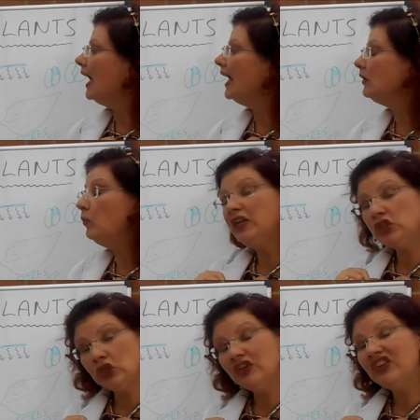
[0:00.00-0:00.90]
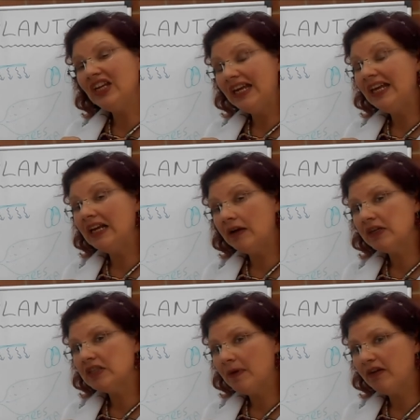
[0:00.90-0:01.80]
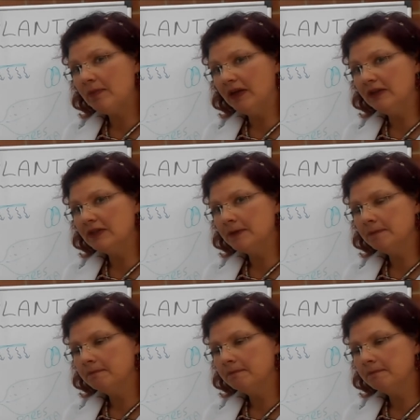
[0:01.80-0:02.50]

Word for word: and that we should see in our experiment